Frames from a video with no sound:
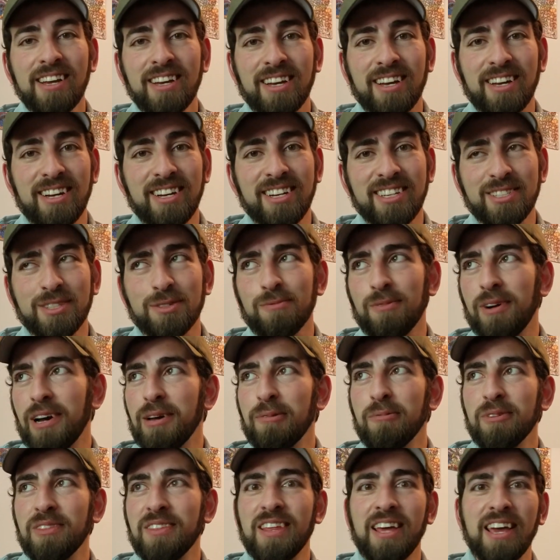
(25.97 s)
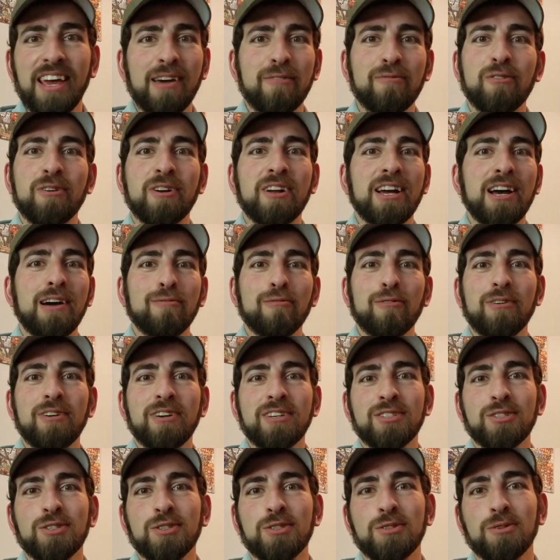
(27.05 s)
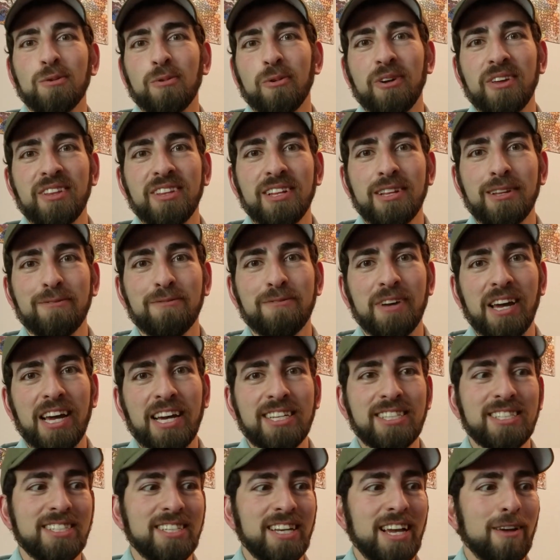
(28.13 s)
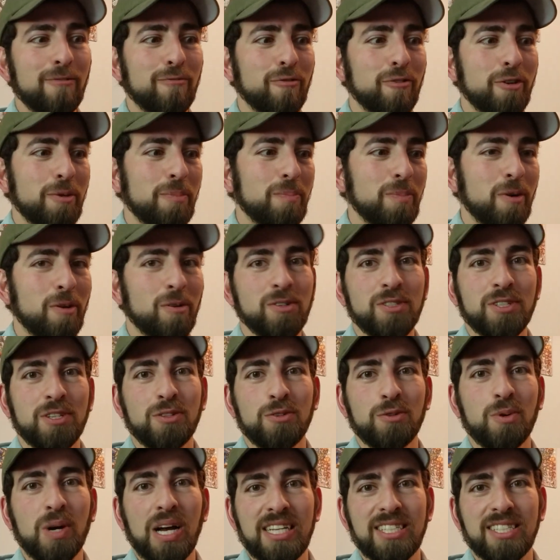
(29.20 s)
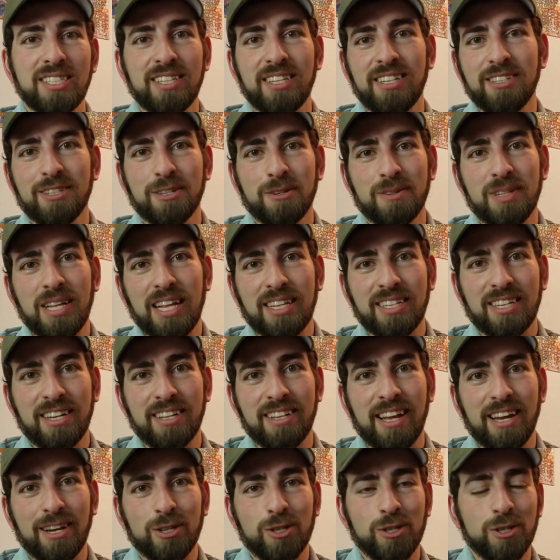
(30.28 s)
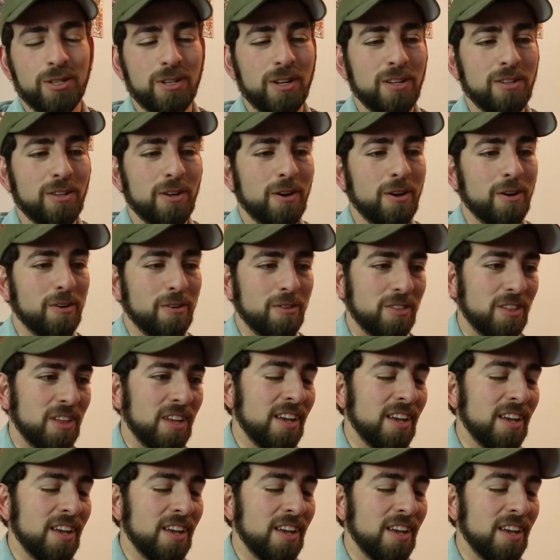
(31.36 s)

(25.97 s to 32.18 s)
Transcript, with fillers: because why would they ever cover a story that affects every person who has an internet connection on Earth?